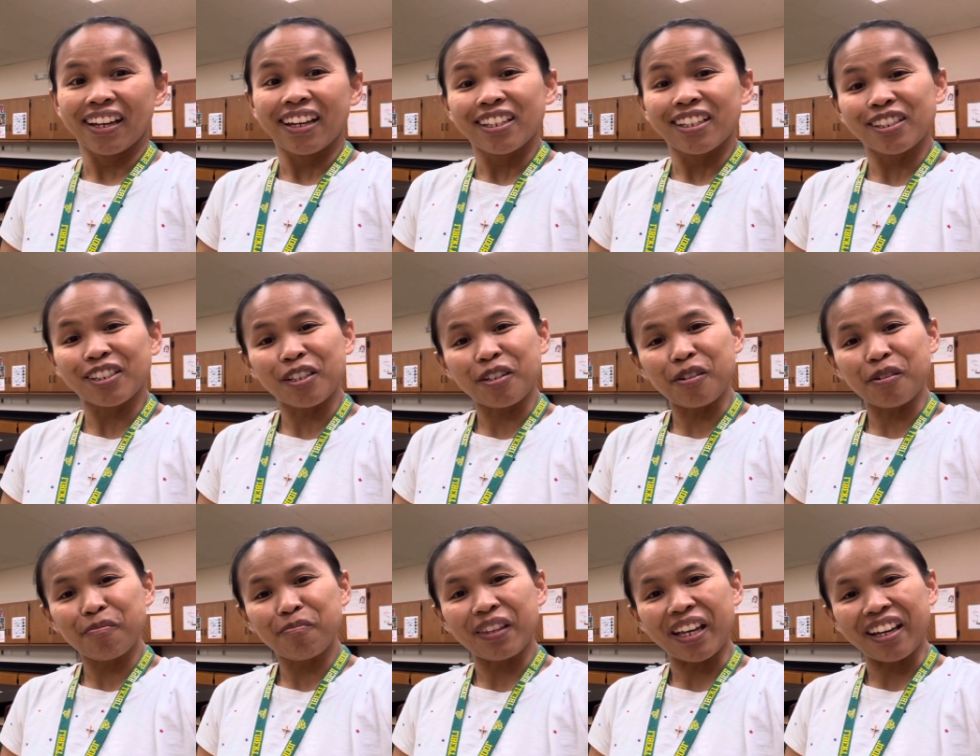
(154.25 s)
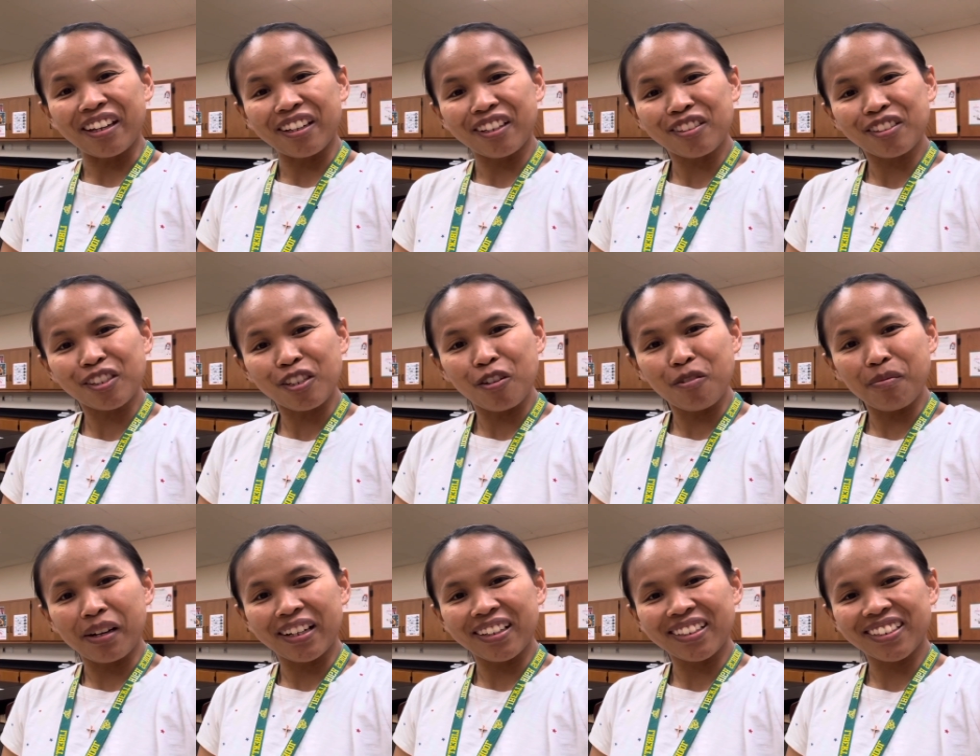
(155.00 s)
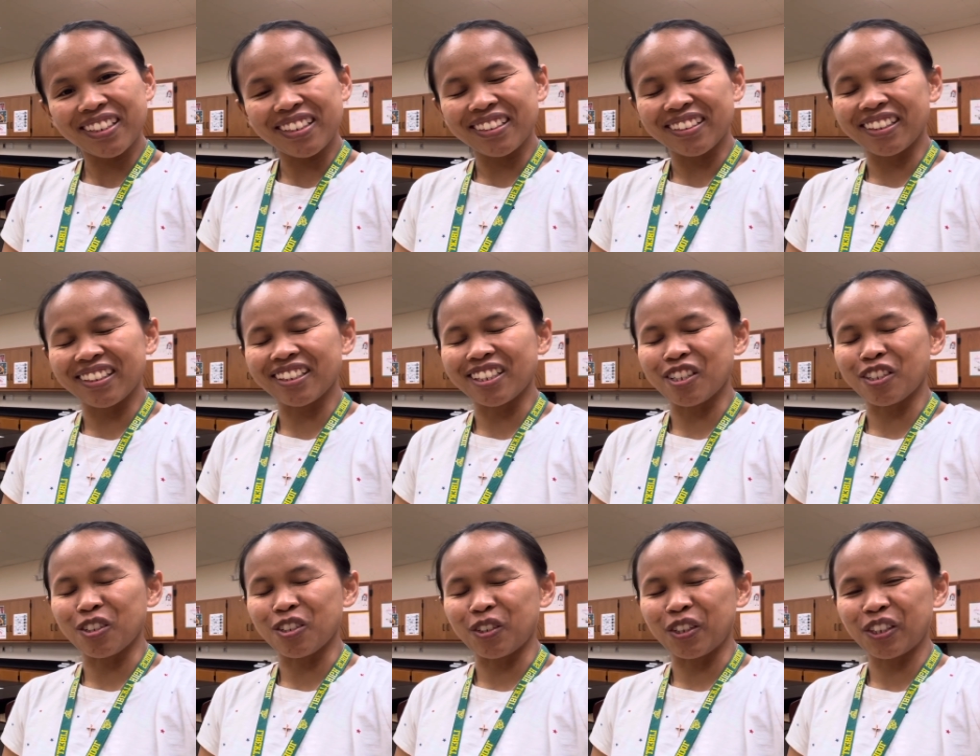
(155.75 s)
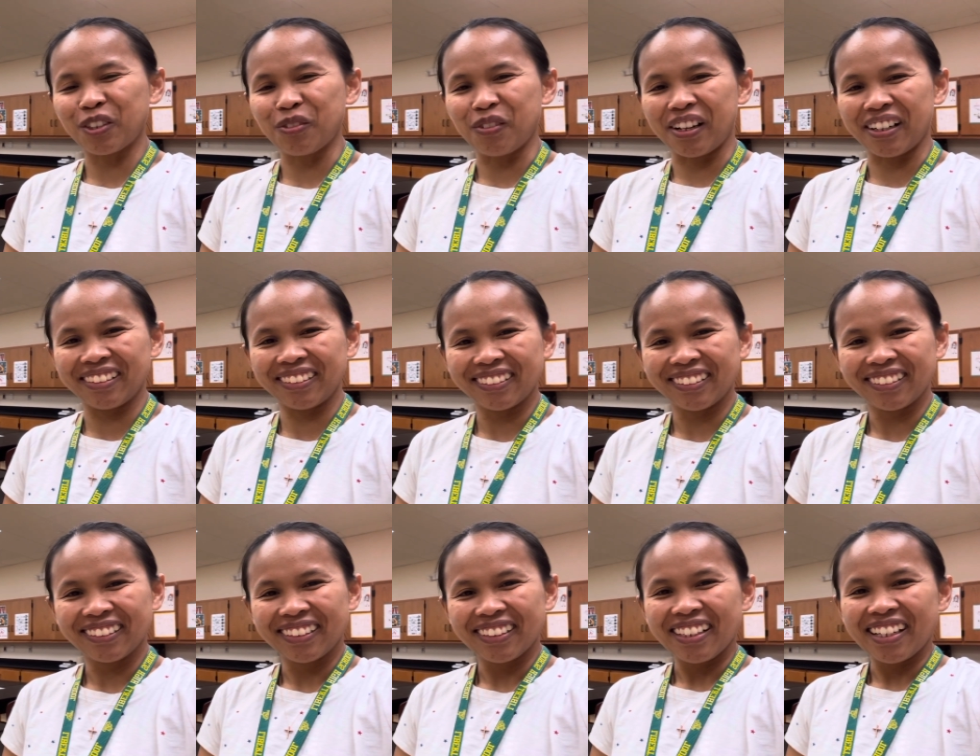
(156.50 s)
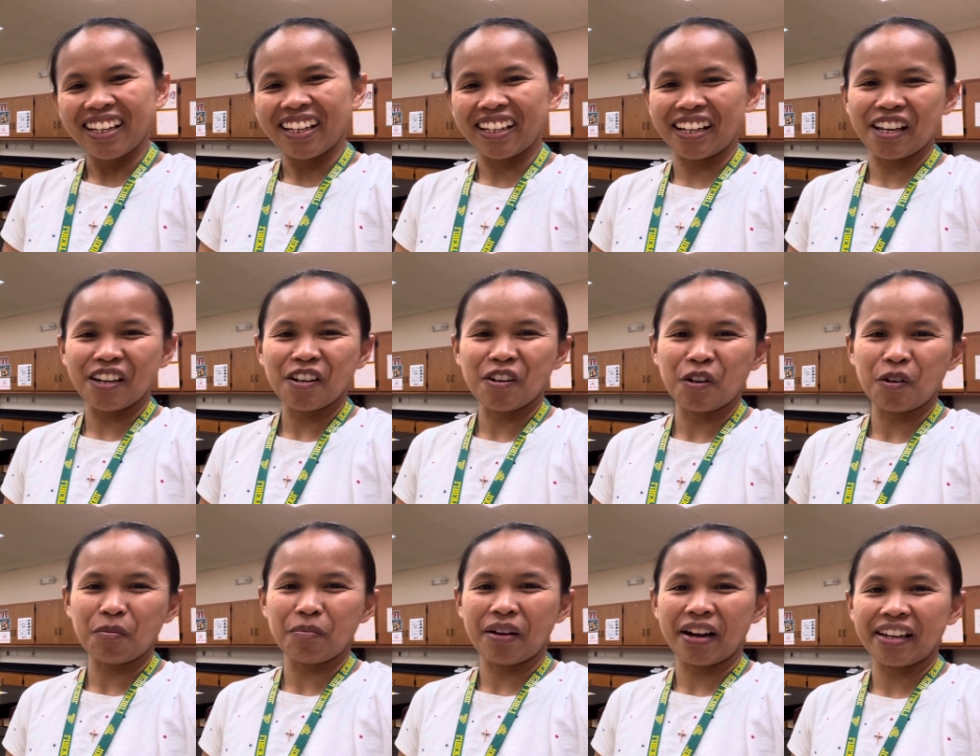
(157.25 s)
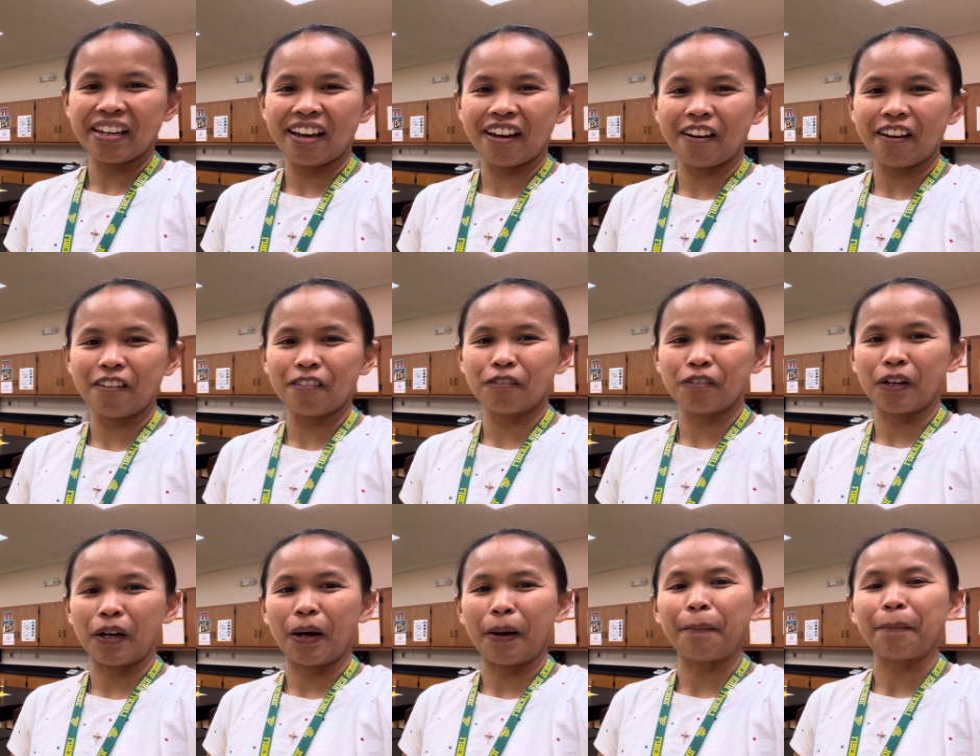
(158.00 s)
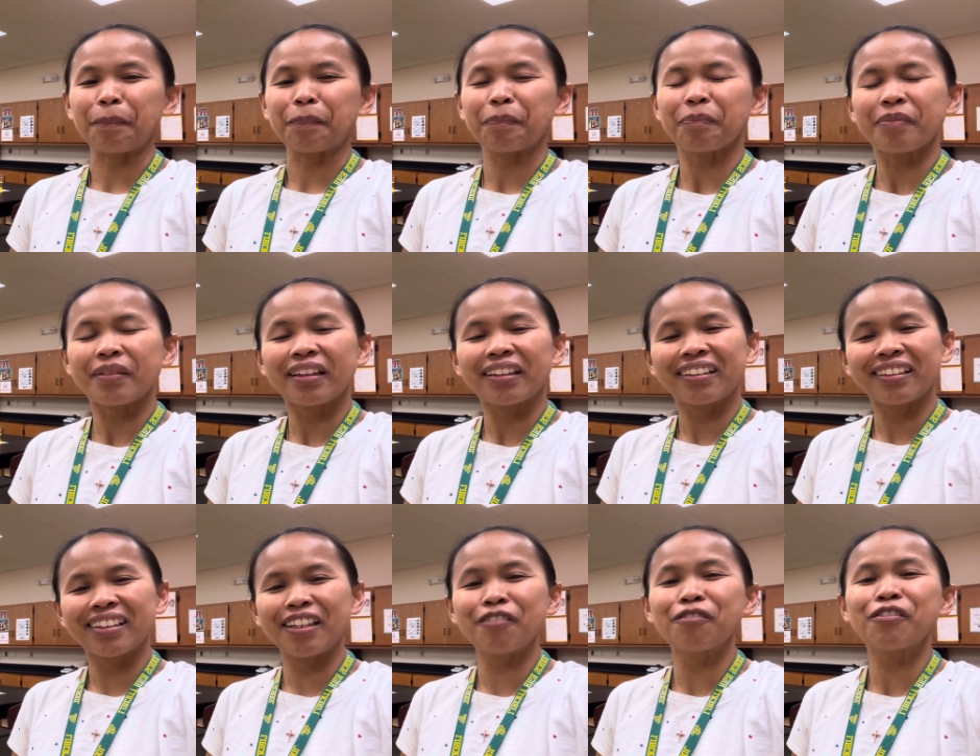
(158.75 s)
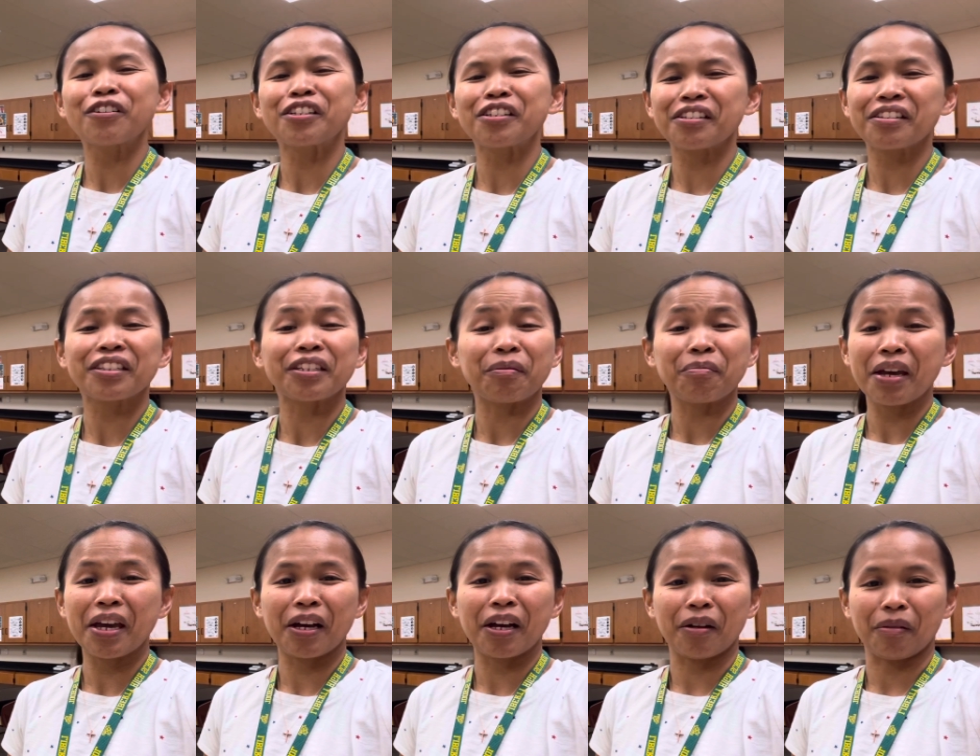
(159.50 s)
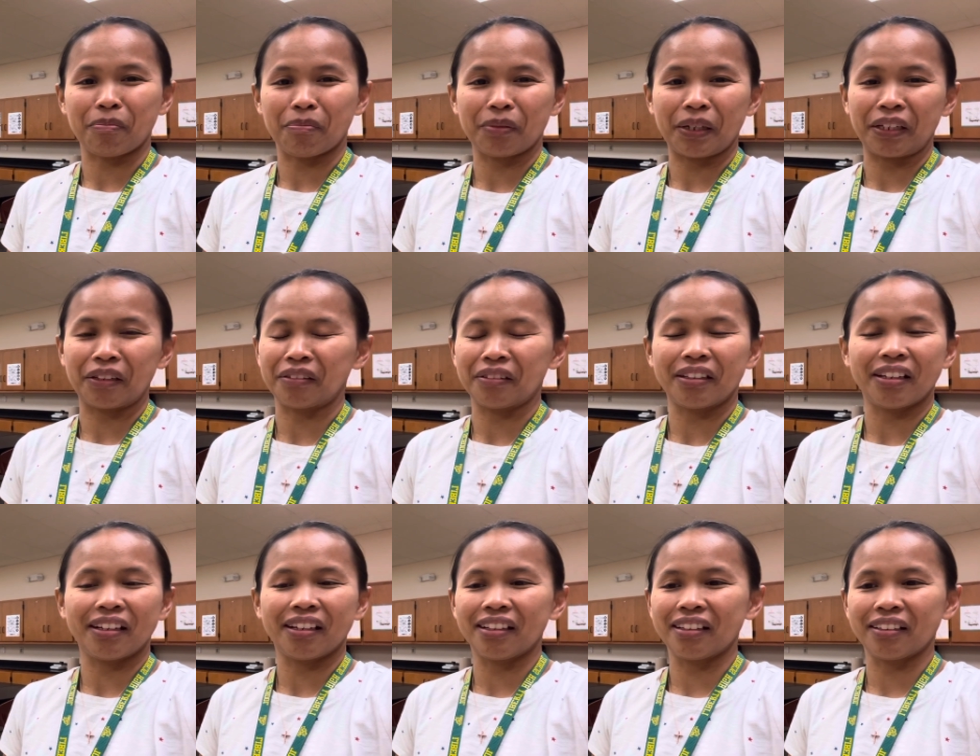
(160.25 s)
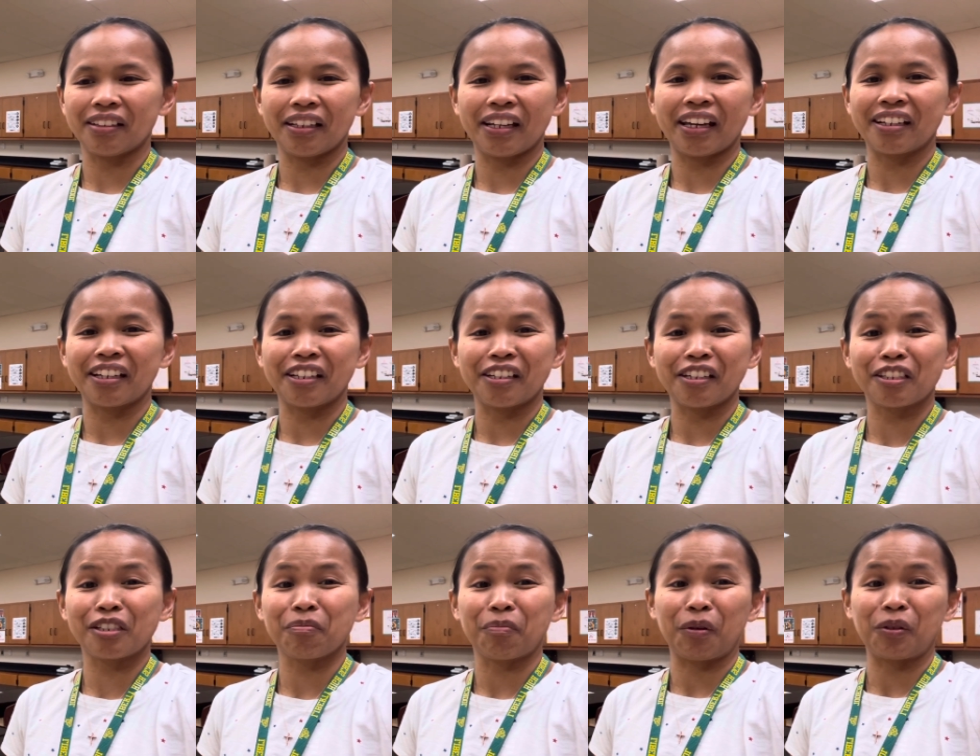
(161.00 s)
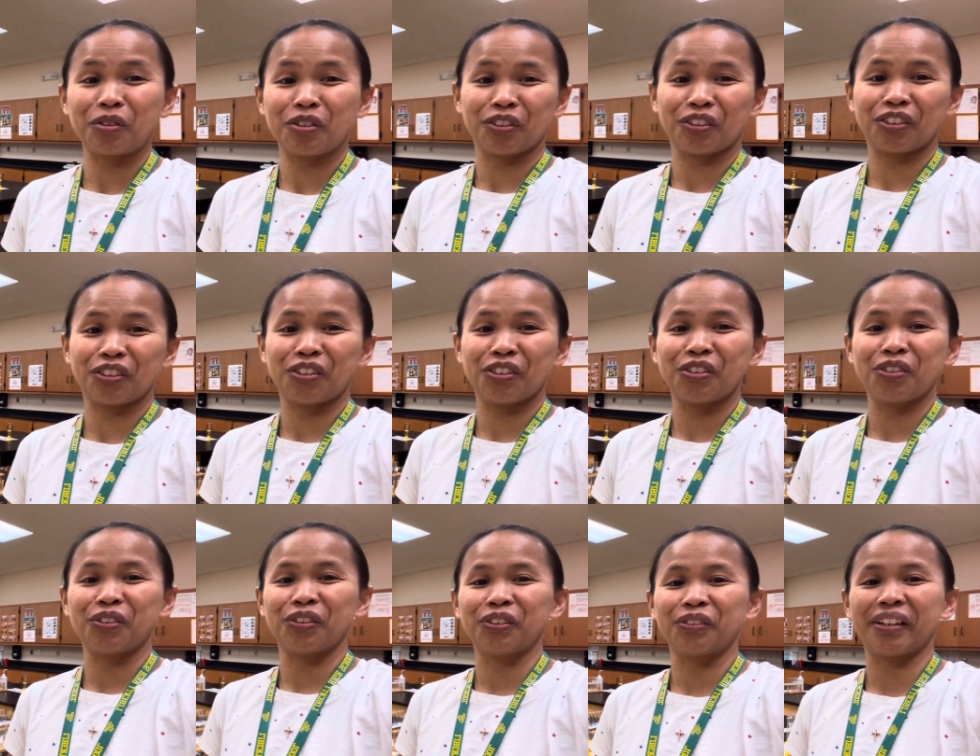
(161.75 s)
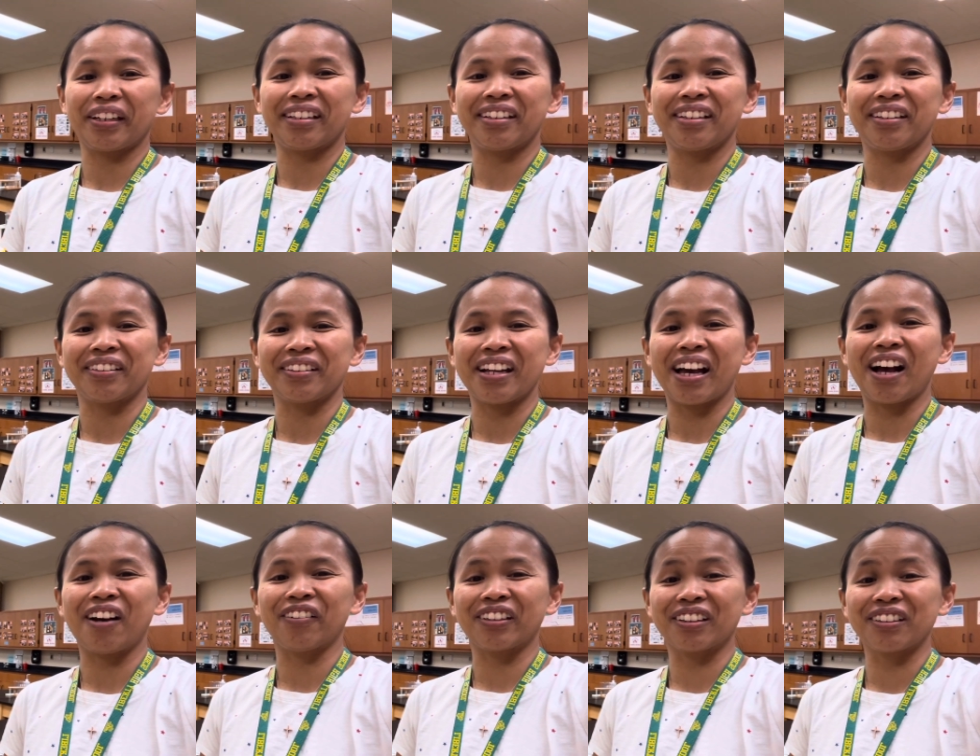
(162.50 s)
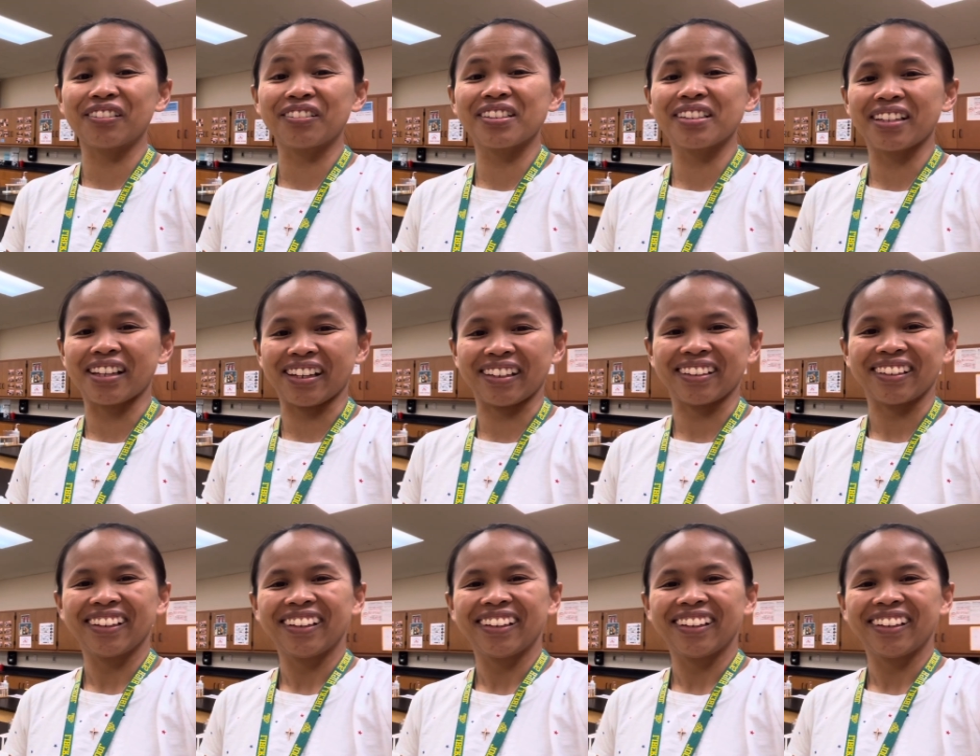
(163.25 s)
So thank you so much. That's a short one and I hope I have um, given some help and uh, like an exposure to you already on how it looks like